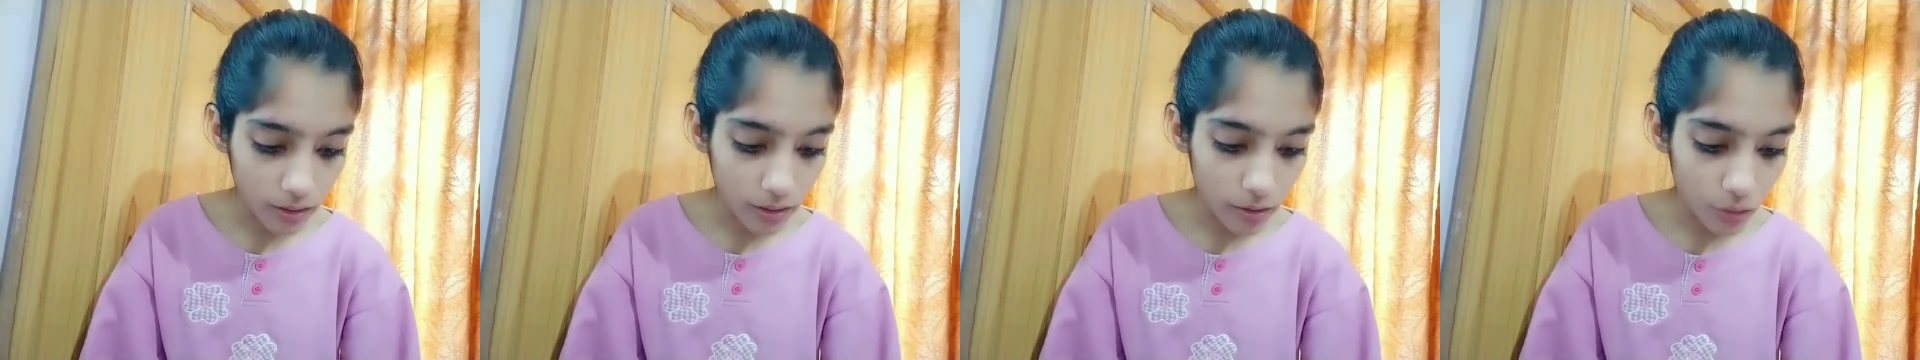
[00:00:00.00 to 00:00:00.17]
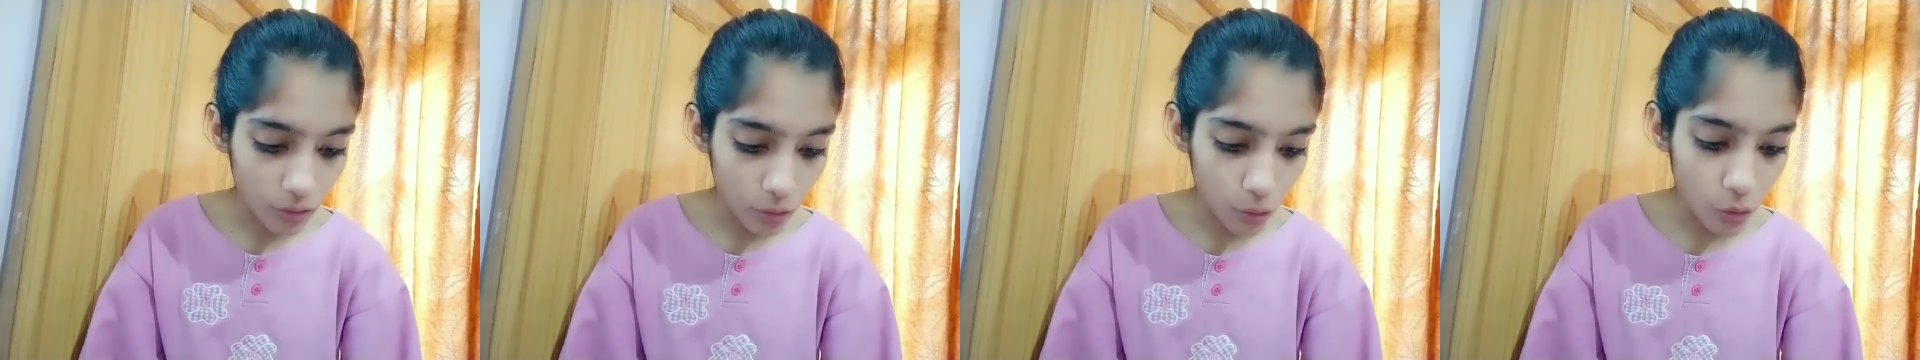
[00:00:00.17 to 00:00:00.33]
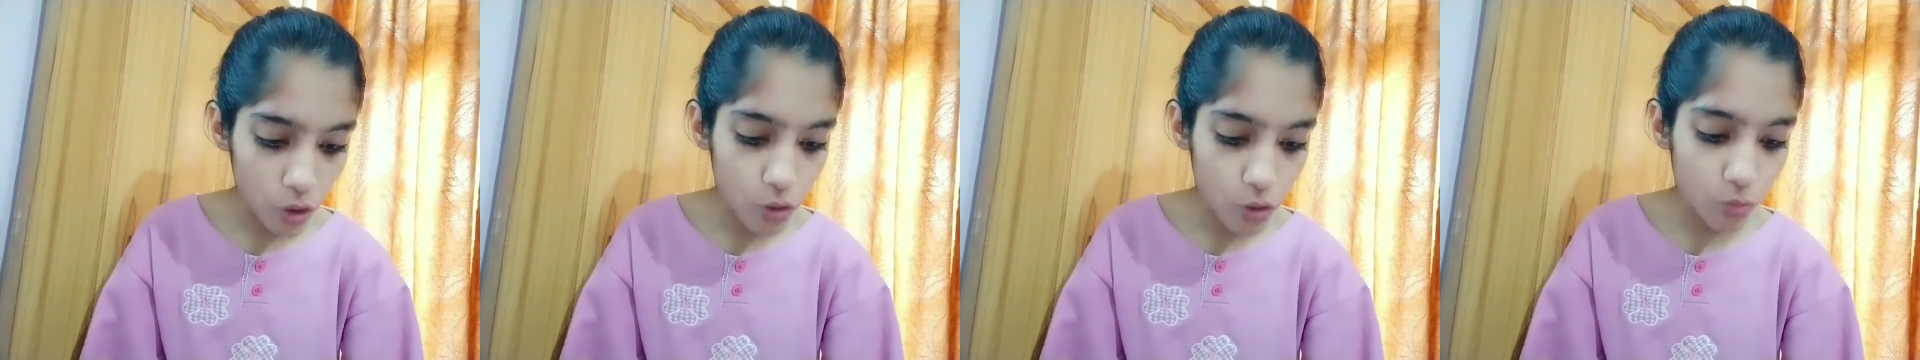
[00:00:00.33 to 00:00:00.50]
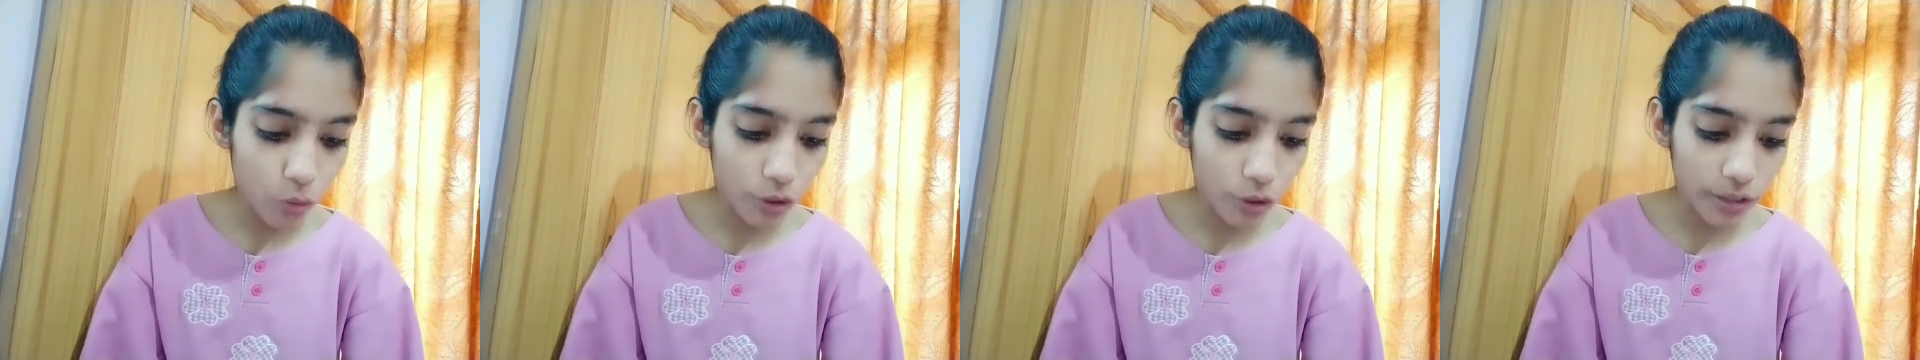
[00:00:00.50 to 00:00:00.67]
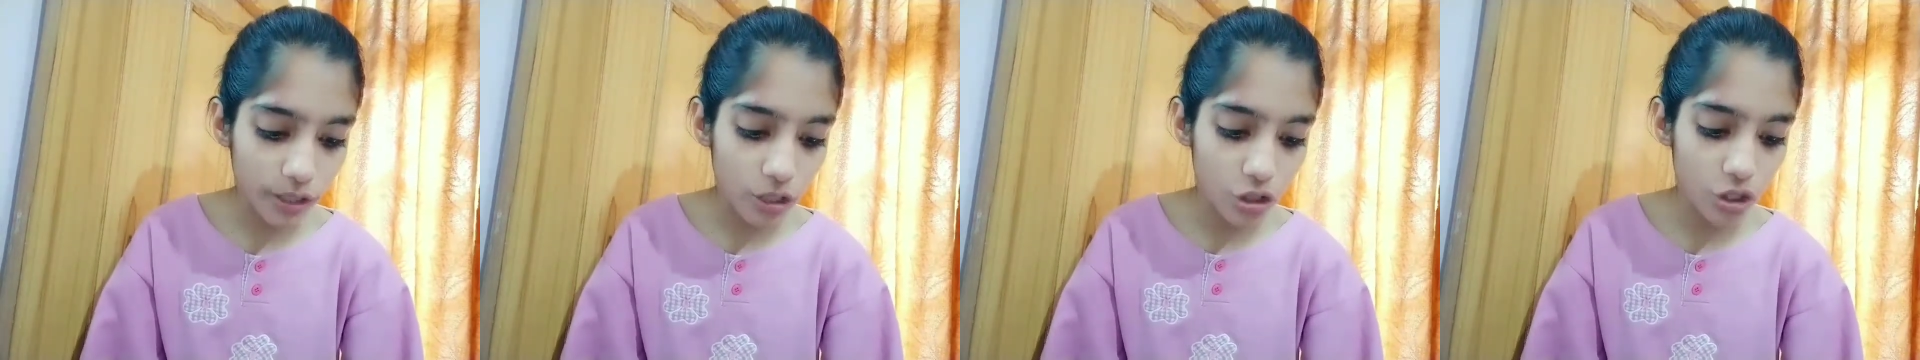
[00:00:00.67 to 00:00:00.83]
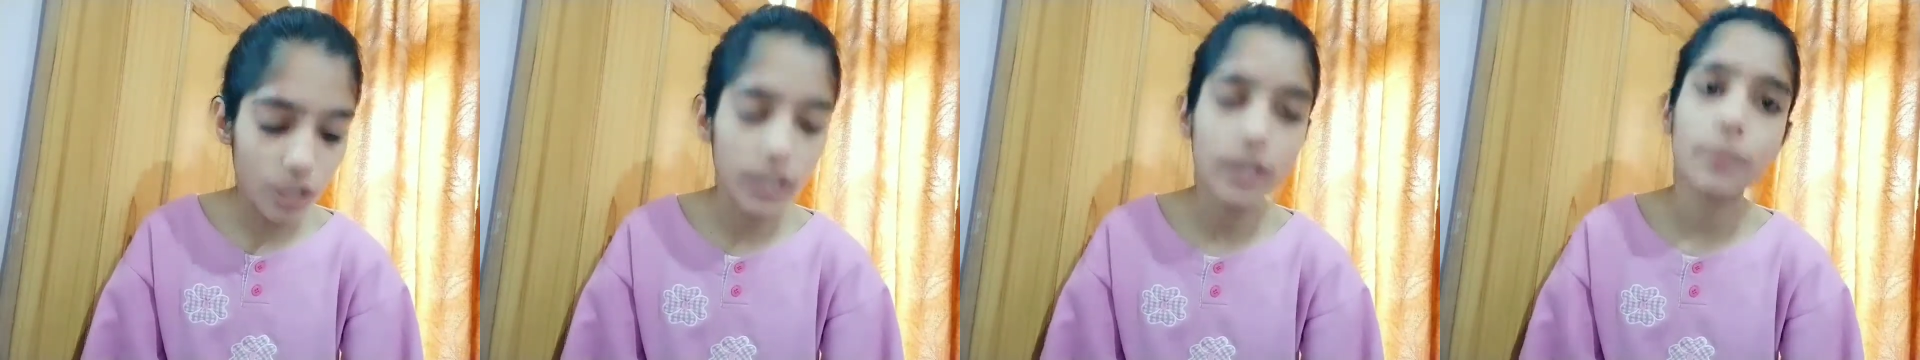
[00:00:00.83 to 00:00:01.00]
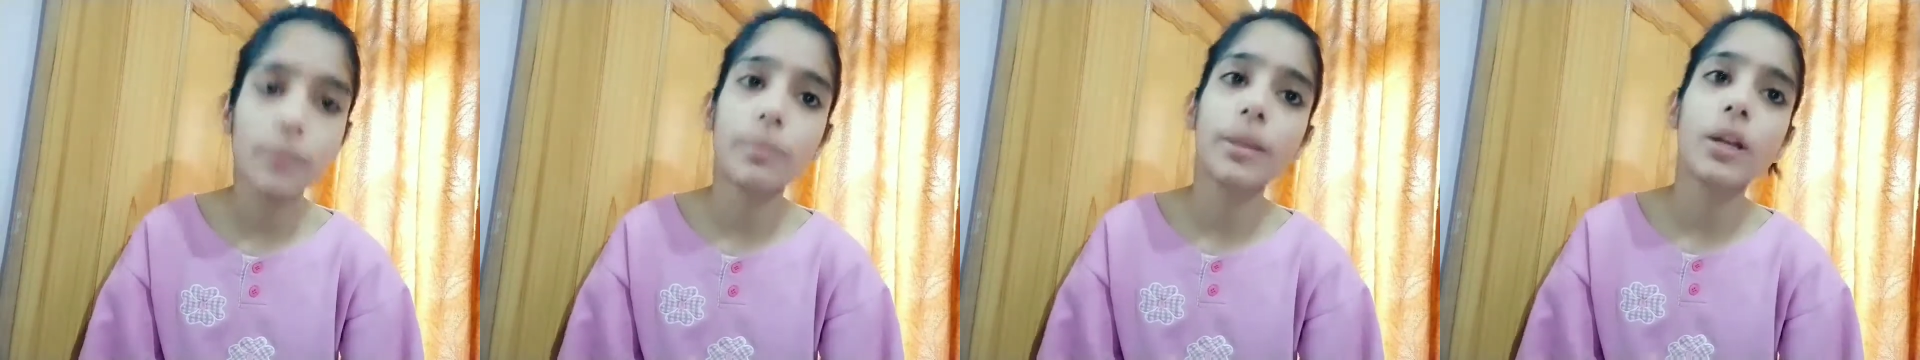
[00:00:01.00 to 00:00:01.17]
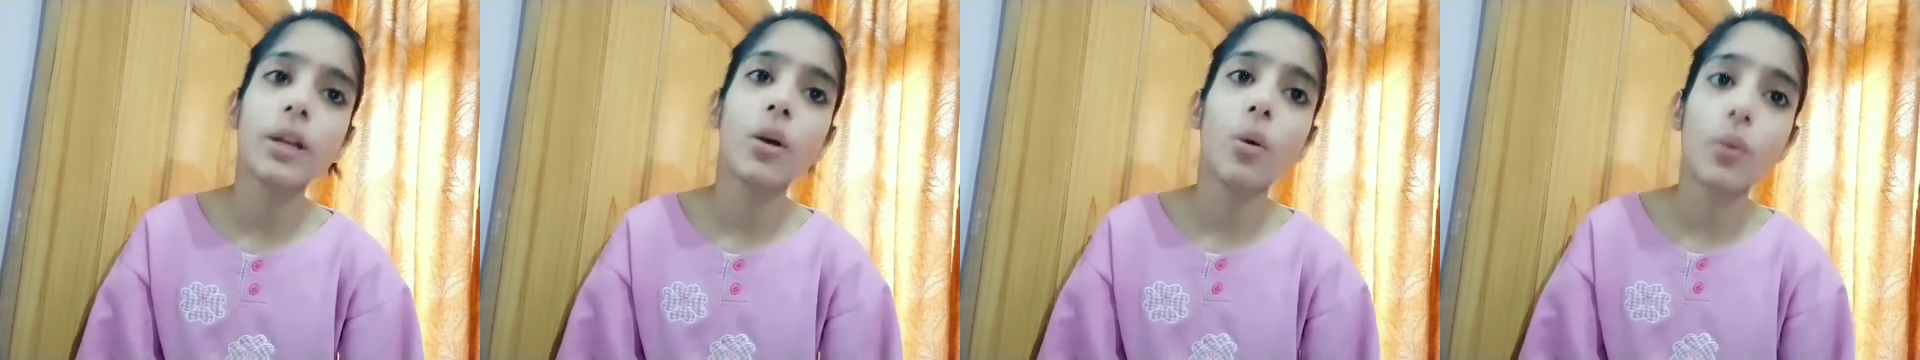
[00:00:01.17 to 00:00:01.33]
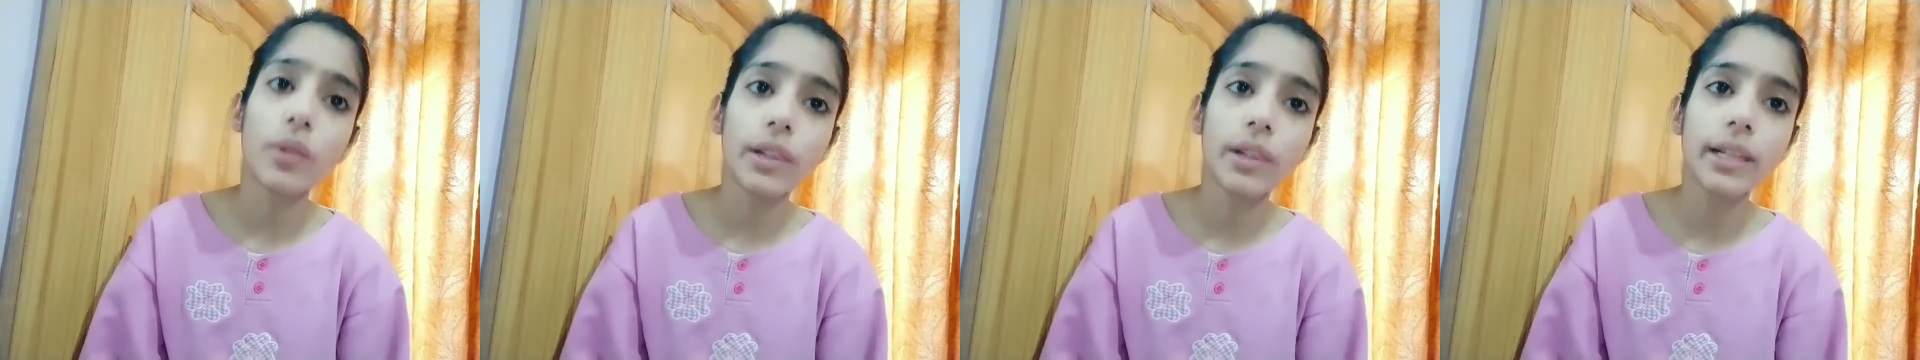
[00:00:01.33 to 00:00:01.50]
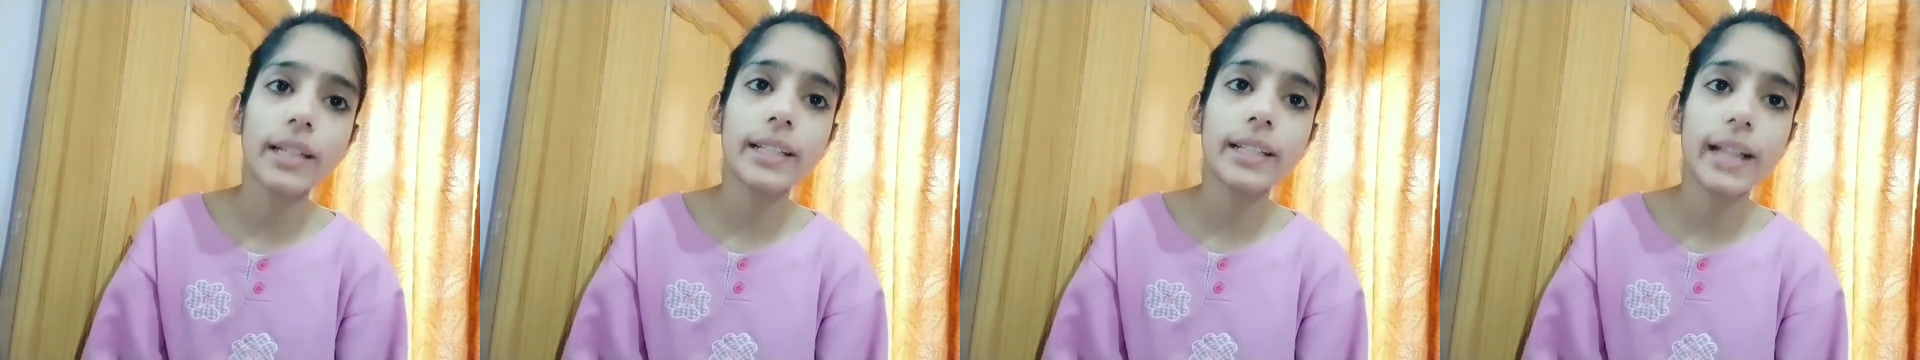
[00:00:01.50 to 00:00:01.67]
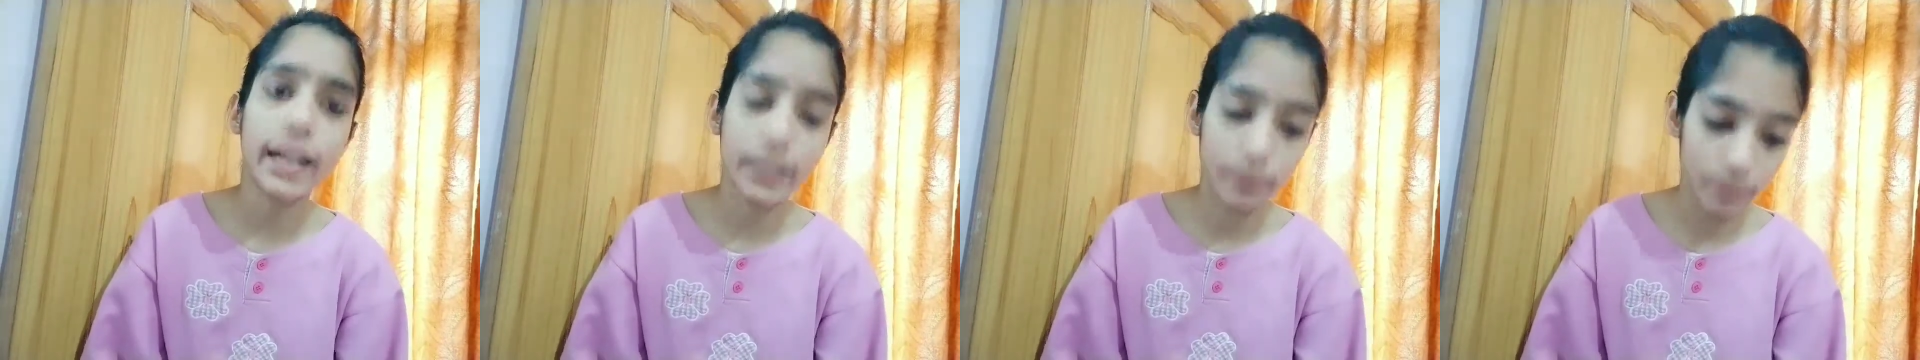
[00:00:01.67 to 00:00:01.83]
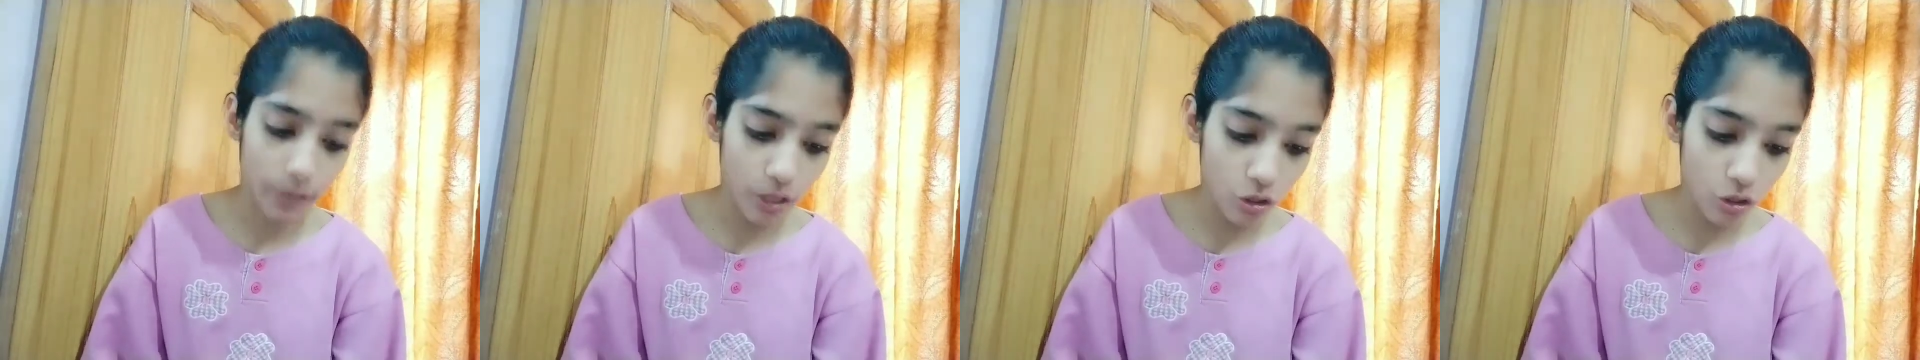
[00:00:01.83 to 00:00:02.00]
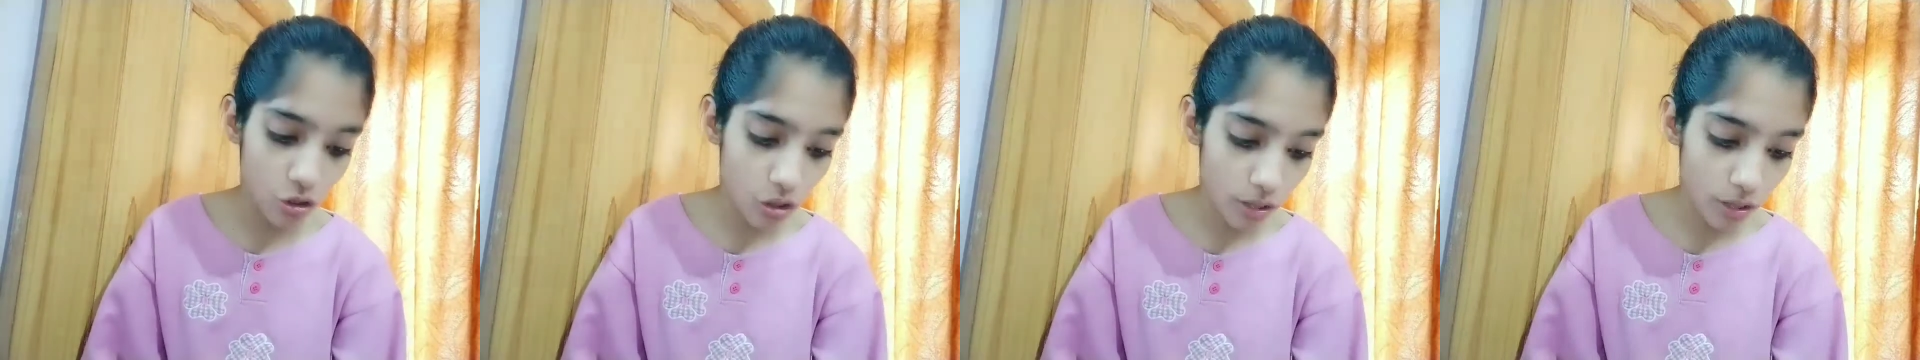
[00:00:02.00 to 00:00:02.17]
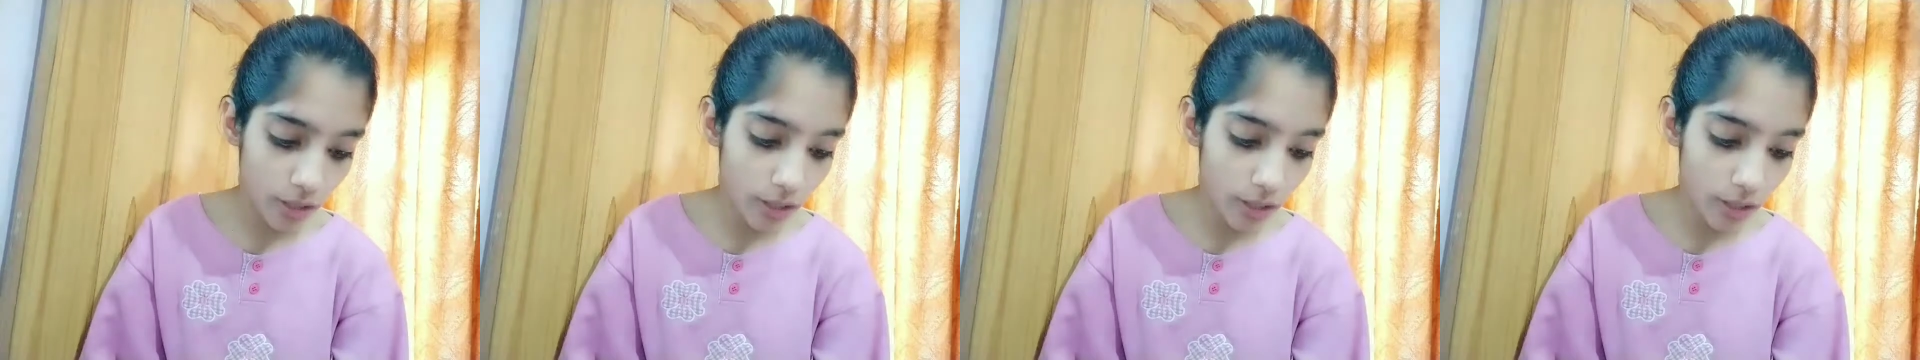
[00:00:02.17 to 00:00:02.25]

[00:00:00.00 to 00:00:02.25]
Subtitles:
Rose water shall be only that much